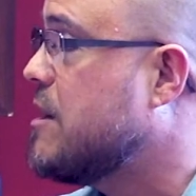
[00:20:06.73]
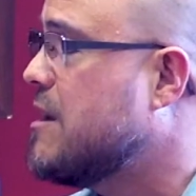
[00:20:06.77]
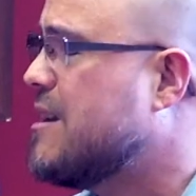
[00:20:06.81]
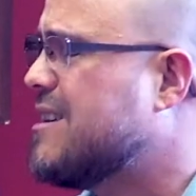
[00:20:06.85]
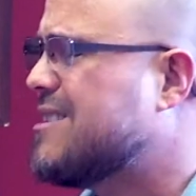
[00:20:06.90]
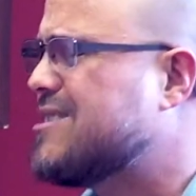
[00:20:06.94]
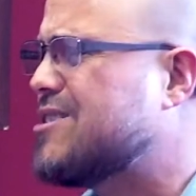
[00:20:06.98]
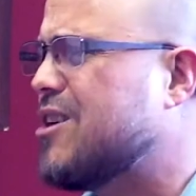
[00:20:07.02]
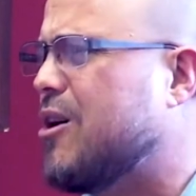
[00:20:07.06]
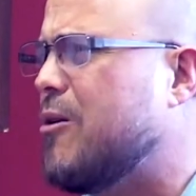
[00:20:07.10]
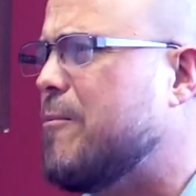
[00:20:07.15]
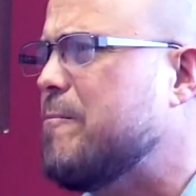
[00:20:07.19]
Wow.
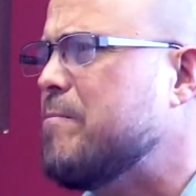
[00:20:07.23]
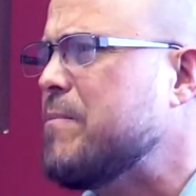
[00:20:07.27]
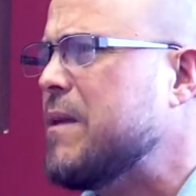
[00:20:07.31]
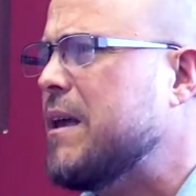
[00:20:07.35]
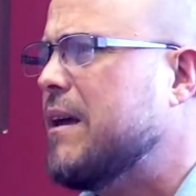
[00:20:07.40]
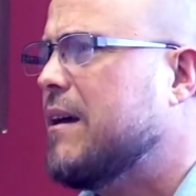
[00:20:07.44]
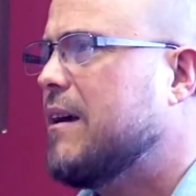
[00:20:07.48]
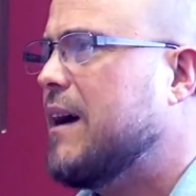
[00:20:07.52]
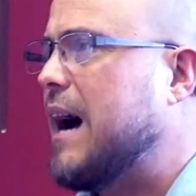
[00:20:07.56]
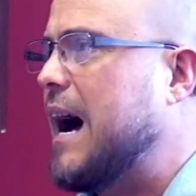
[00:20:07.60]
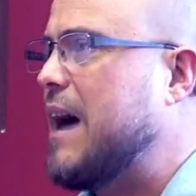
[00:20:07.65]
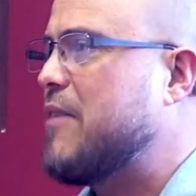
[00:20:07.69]
So
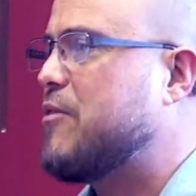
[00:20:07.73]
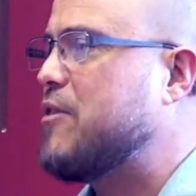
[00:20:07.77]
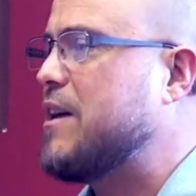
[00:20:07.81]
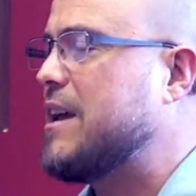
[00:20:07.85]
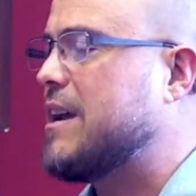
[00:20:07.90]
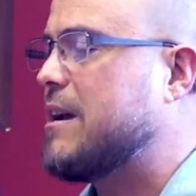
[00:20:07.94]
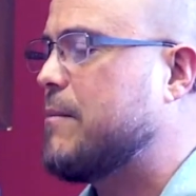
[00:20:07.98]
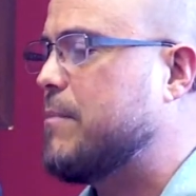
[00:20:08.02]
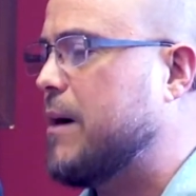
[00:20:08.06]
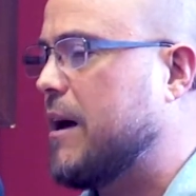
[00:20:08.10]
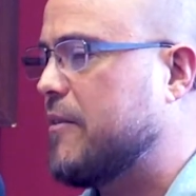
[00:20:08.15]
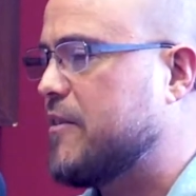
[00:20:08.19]
I
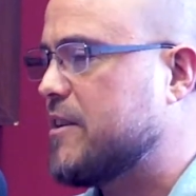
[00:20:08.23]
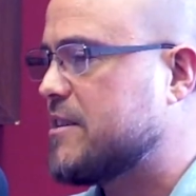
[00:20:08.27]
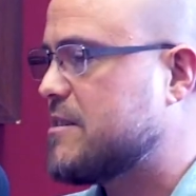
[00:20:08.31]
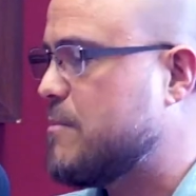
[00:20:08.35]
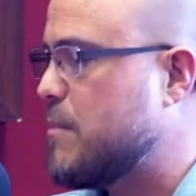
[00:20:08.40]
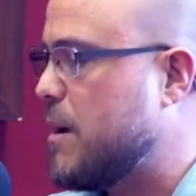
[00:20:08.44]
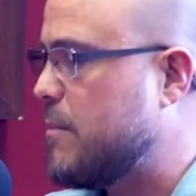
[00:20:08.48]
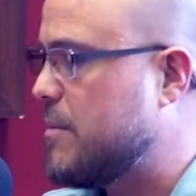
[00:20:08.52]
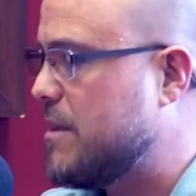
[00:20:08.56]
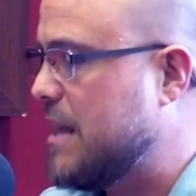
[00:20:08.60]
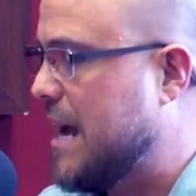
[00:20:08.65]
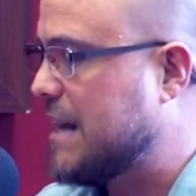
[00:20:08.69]
think about this, and
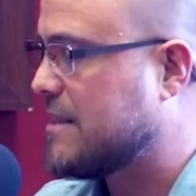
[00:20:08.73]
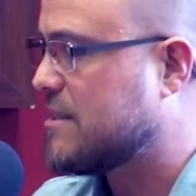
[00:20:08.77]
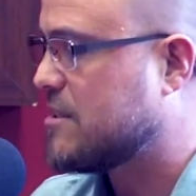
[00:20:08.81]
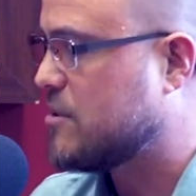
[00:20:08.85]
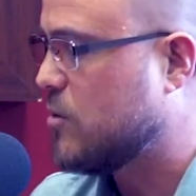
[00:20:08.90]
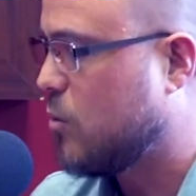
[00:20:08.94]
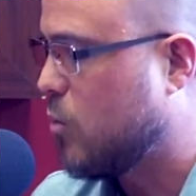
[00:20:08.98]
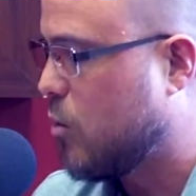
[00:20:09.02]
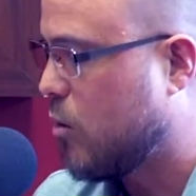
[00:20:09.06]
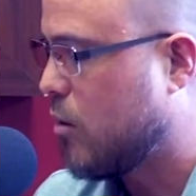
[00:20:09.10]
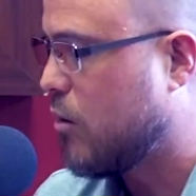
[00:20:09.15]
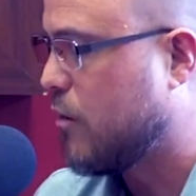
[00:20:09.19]
maybe that's the
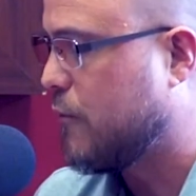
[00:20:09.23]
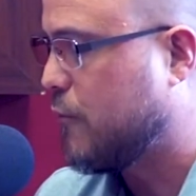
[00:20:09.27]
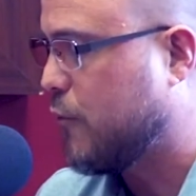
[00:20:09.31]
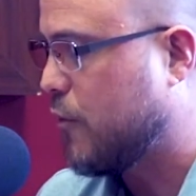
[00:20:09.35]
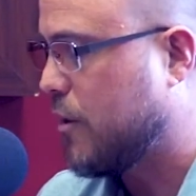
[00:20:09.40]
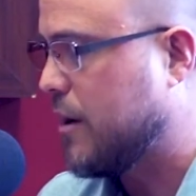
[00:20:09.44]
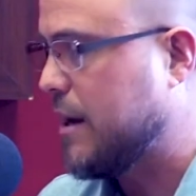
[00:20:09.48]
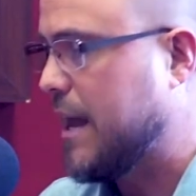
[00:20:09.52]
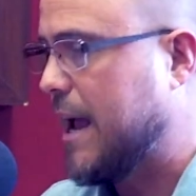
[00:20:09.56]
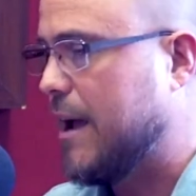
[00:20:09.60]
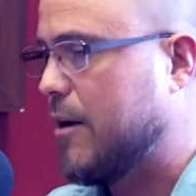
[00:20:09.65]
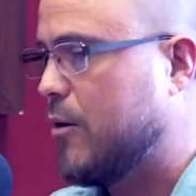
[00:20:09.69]
word for
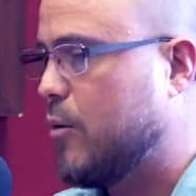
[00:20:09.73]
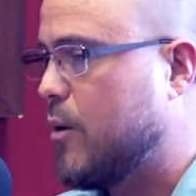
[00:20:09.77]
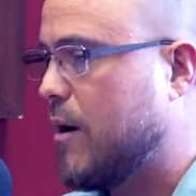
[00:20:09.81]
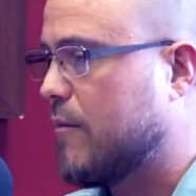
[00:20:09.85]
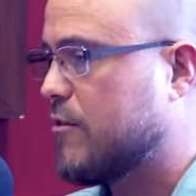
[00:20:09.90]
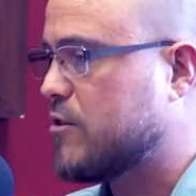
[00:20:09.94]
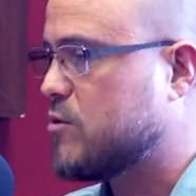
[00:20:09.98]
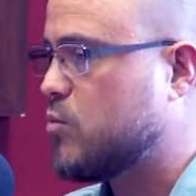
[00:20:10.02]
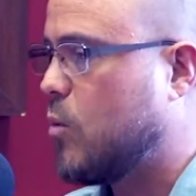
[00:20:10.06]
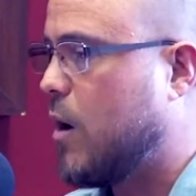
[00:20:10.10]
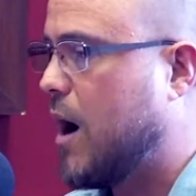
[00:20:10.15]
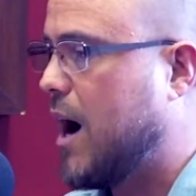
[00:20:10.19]
today,
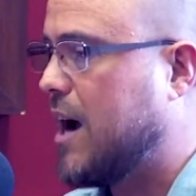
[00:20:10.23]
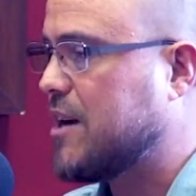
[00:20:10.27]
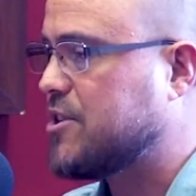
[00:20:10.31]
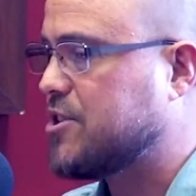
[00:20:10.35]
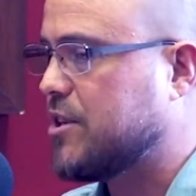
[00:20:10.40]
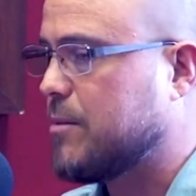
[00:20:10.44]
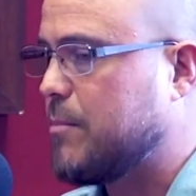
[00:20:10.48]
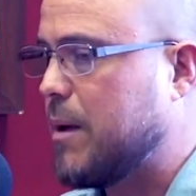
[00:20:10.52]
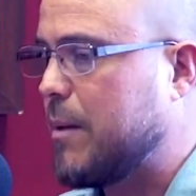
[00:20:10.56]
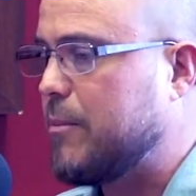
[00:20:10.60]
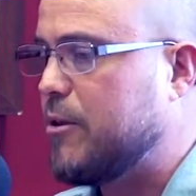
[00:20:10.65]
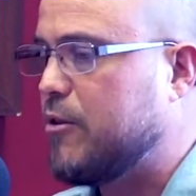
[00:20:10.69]
whoever's
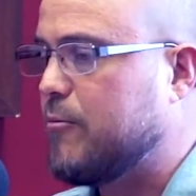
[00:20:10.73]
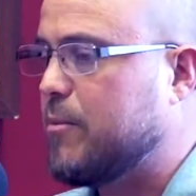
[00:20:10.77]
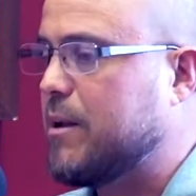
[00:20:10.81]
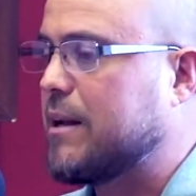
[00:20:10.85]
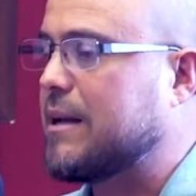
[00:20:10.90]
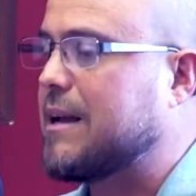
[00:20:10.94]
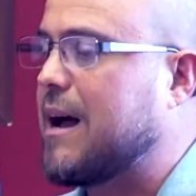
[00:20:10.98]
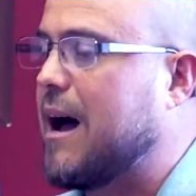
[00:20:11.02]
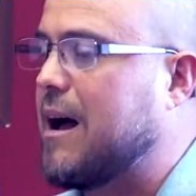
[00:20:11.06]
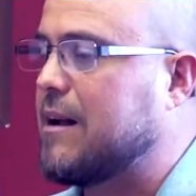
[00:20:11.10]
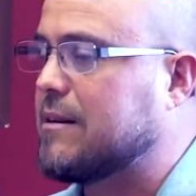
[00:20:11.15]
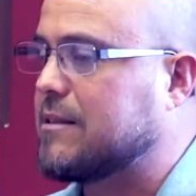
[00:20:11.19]
watching. Maybe you've been
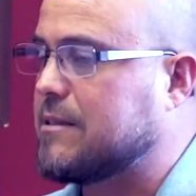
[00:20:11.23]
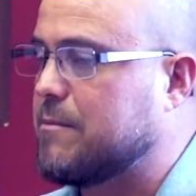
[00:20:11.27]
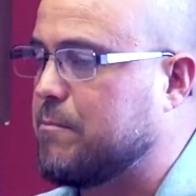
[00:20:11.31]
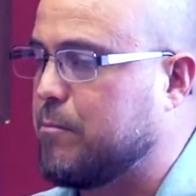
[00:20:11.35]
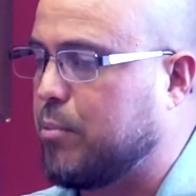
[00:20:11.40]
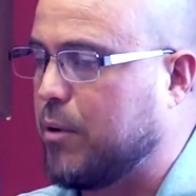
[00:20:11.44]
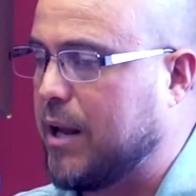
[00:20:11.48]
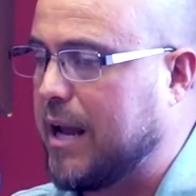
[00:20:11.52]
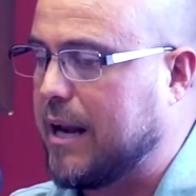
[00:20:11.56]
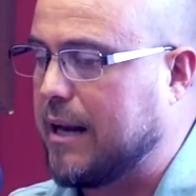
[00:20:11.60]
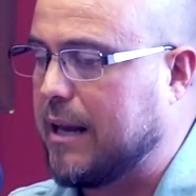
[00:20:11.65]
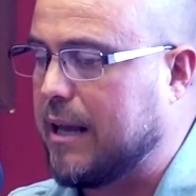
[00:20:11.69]

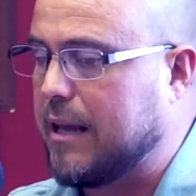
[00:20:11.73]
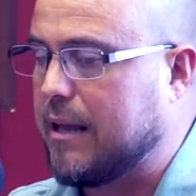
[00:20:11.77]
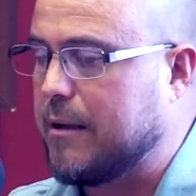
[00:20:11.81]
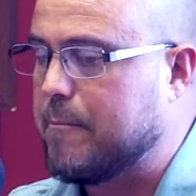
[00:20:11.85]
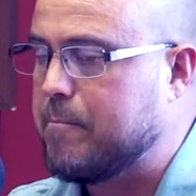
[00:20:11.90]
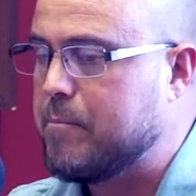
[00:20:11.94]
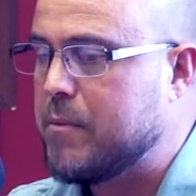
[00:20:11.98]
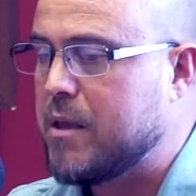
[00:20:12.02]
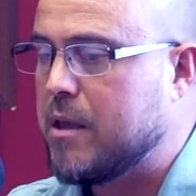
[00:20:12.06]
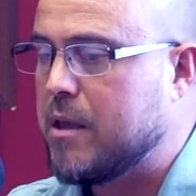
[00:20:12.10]
contemplating